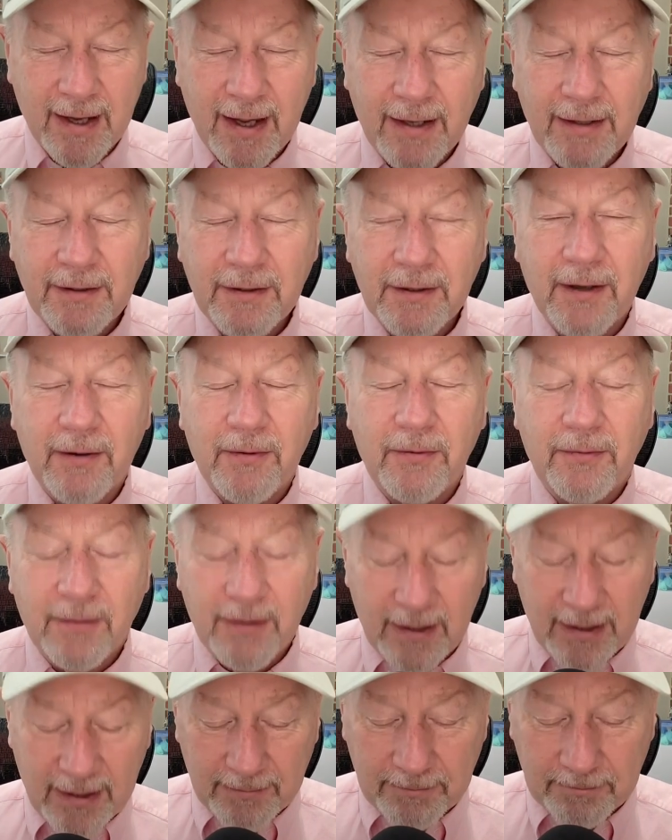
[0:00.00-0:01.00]

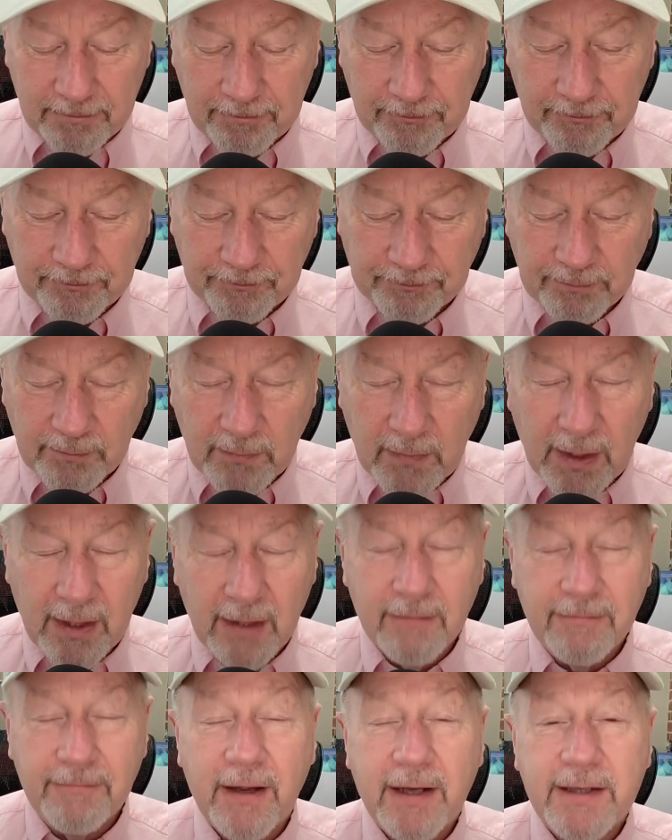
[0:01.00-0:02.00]
it
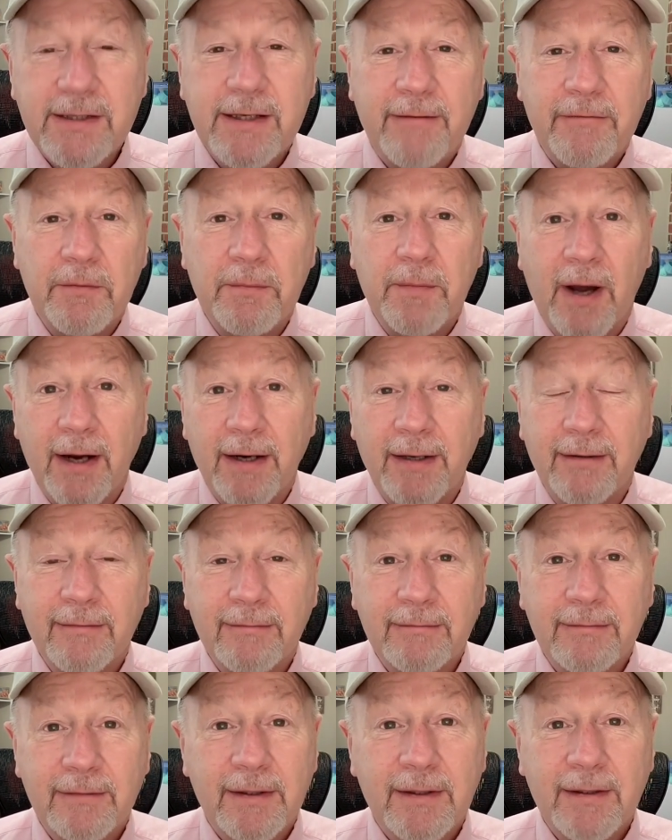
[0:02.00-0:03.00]
affects everybody.
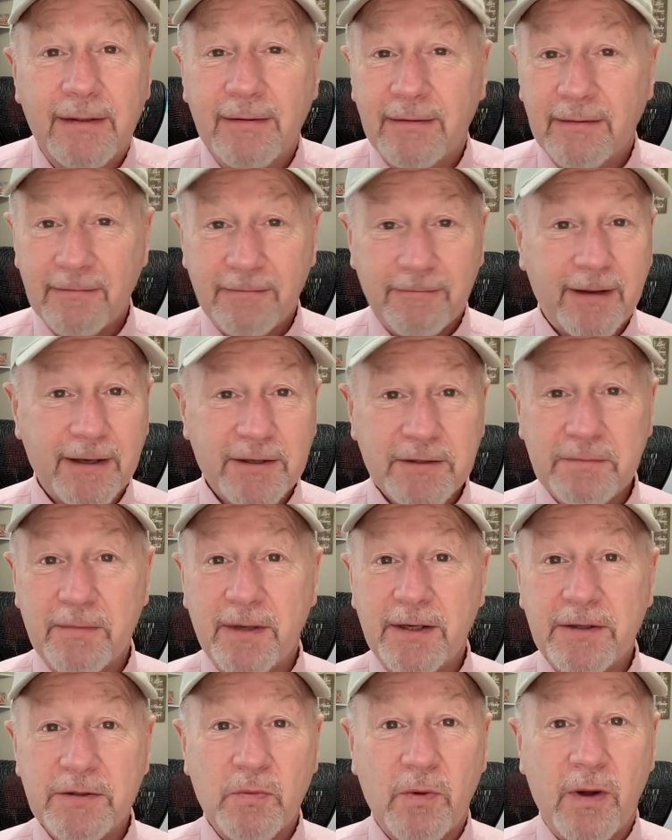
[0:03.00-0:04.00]
It affects
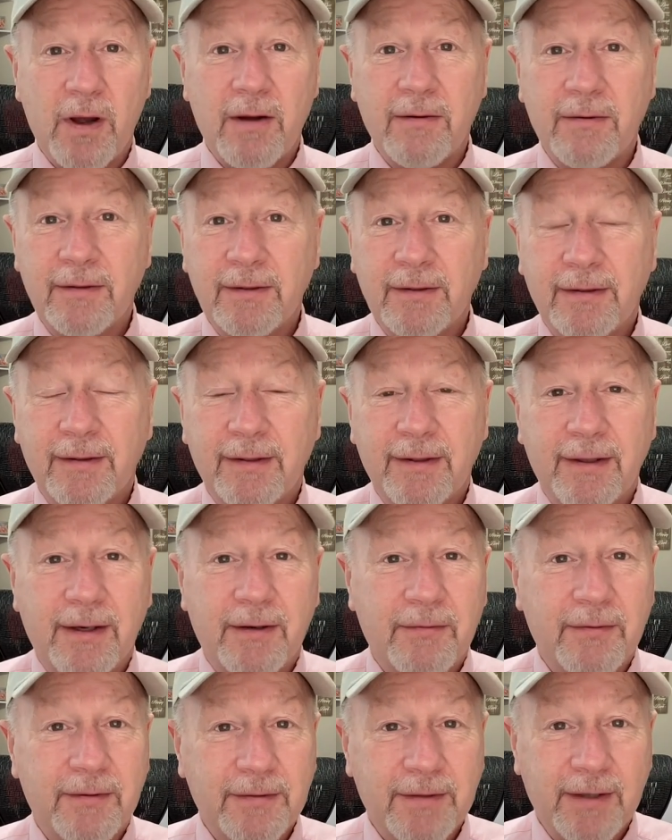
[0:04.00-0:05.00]
me as well.
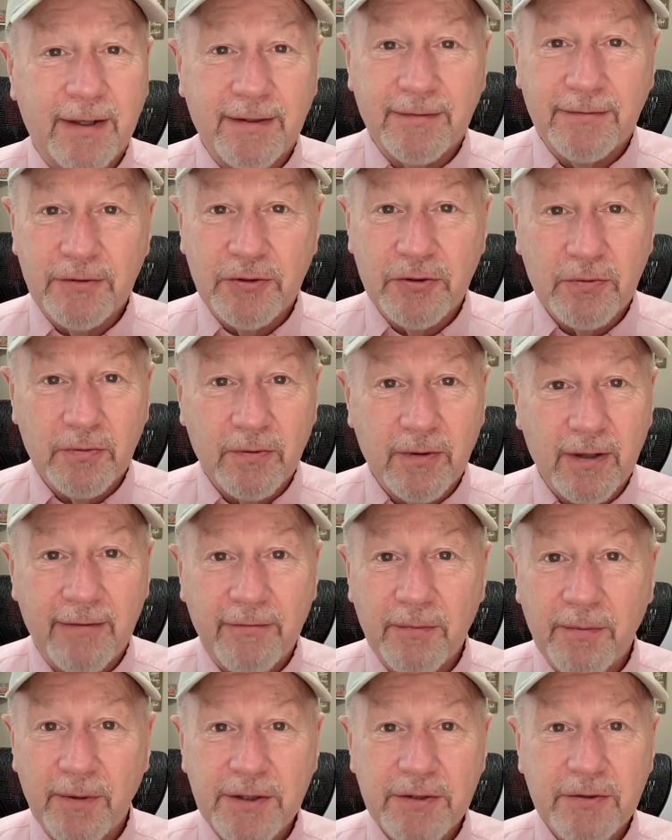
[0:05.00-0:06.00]
And sure,
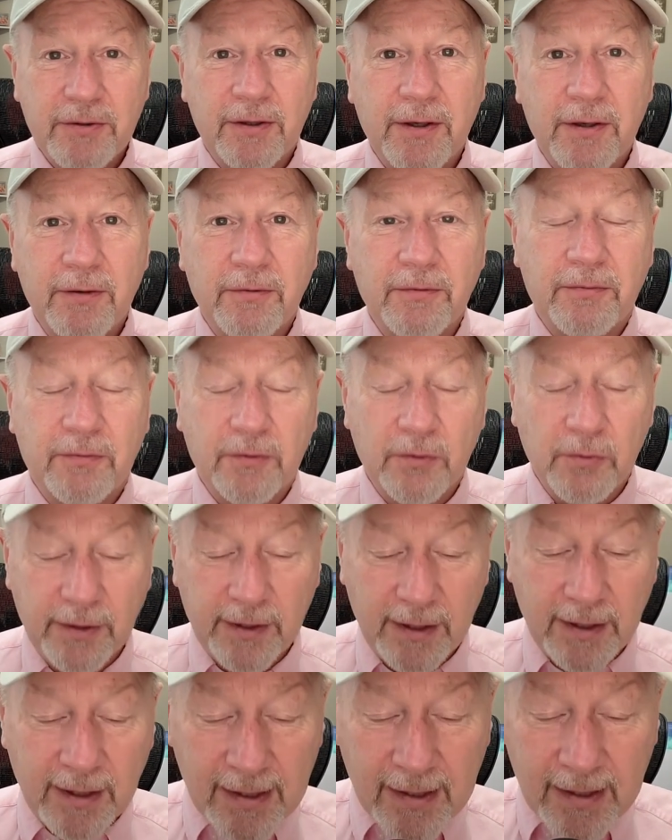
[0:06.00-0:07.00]
everybody's going to go through with
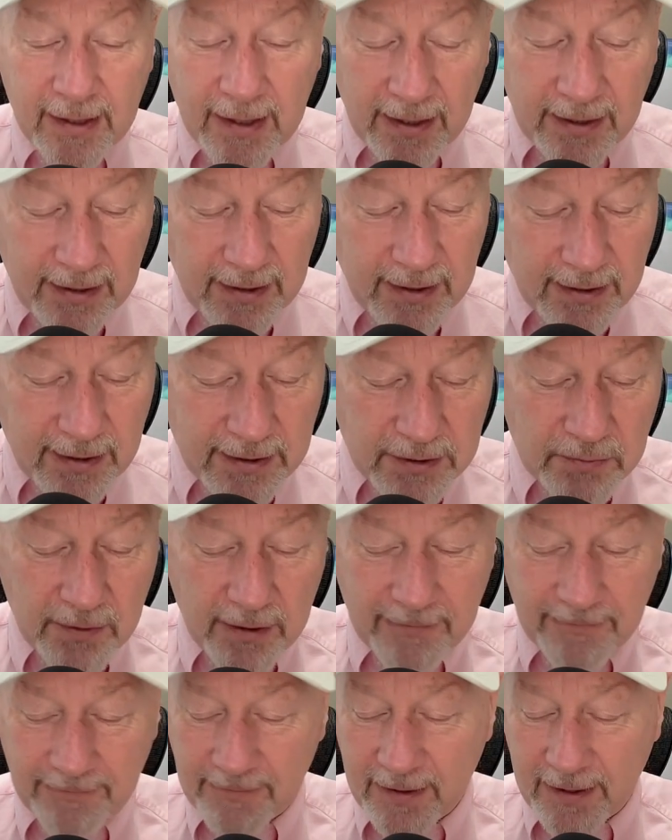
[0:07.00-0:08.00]
it, and that's what
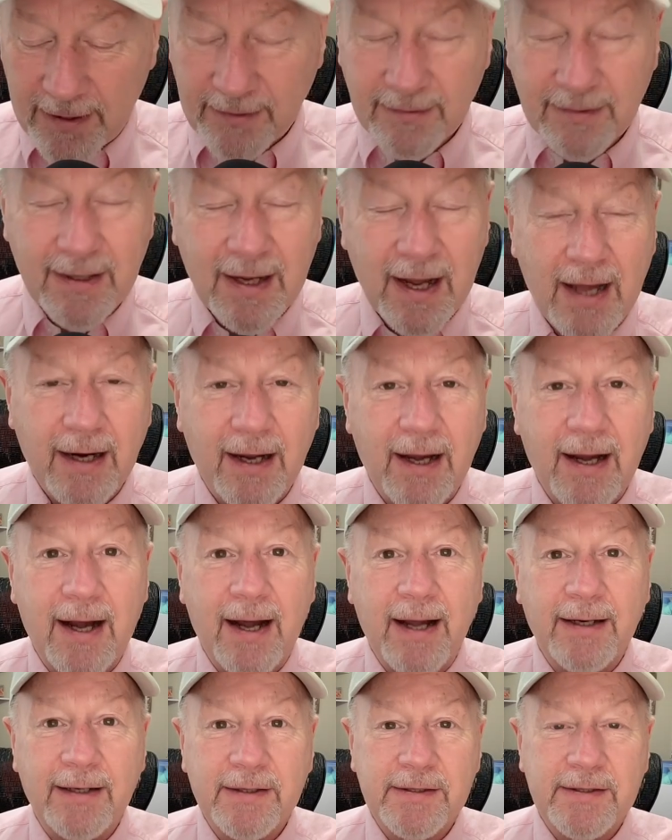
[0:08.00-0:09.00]
I find kind of
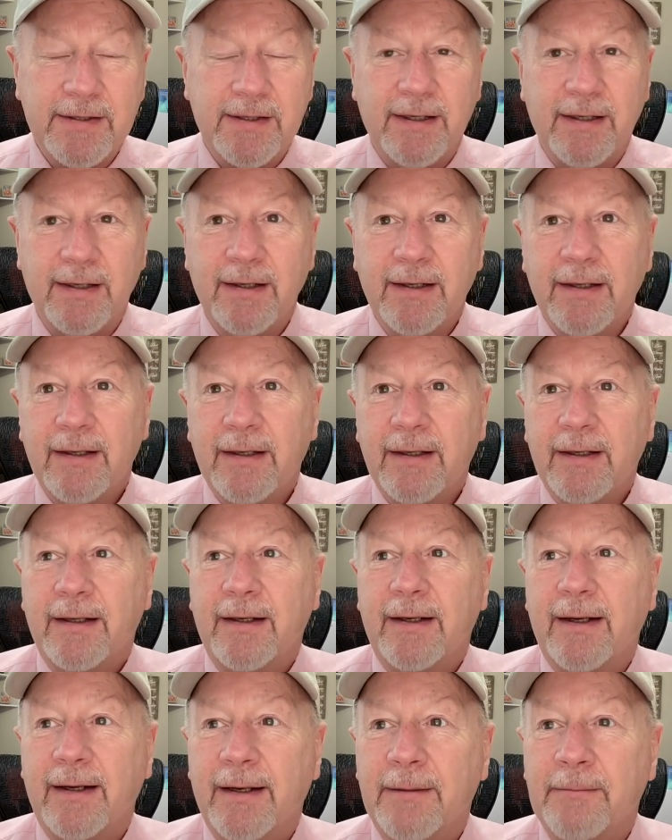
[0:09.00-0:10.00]
odd is that
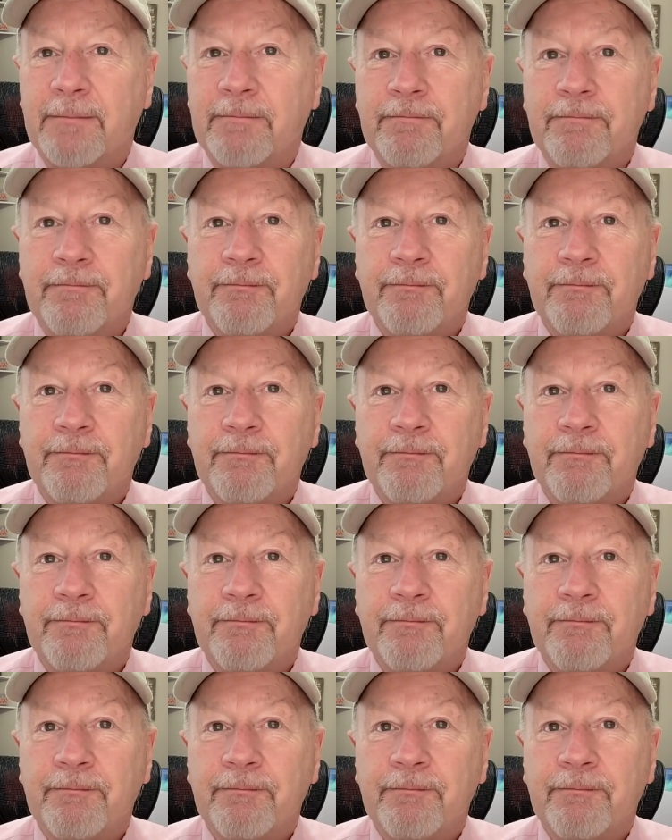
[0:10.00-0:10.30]
um,